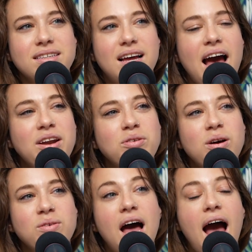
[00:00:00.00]
I don't
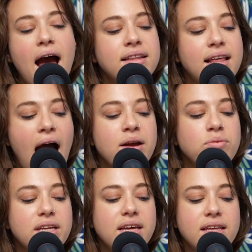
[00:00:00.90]
know that I
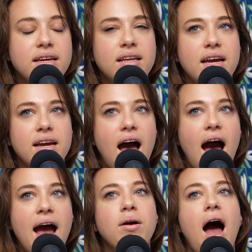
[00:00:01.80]
really think like
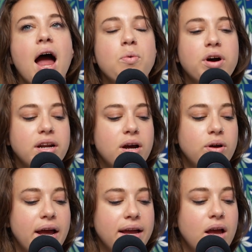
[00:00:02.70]
I want to know
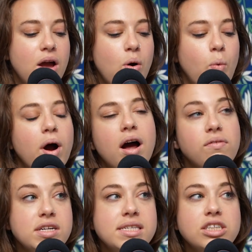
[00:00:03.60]
like what
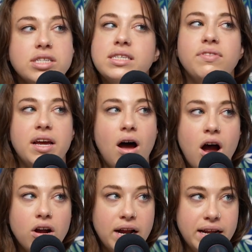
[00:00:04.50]
conversations have they
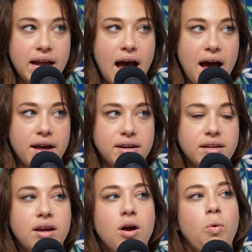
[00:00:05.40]
already
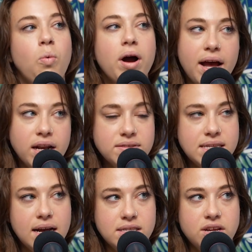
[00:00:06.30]
had, what kind of
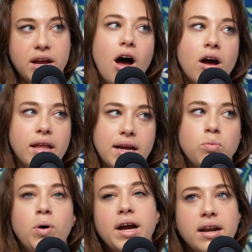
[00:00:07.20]
sex are they like,
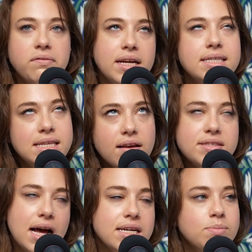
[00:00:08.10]
what kind of like safe
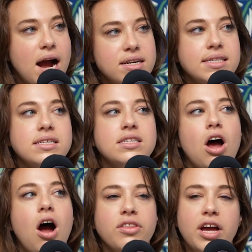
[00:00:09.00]
sex practices
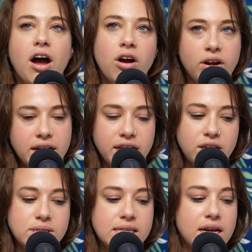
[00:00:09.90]
are they already
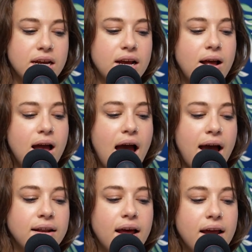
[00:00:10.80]
using,
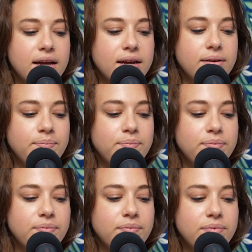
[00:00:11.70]
and like
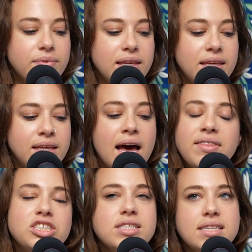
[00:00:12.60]
yeah,
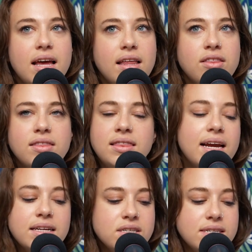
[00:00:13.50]

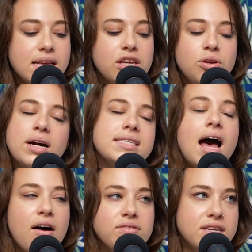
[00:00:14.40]
the answer is like, you guys
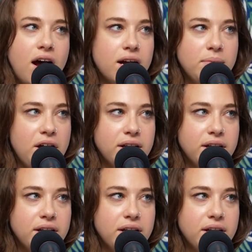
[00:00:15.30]
have to talk about it.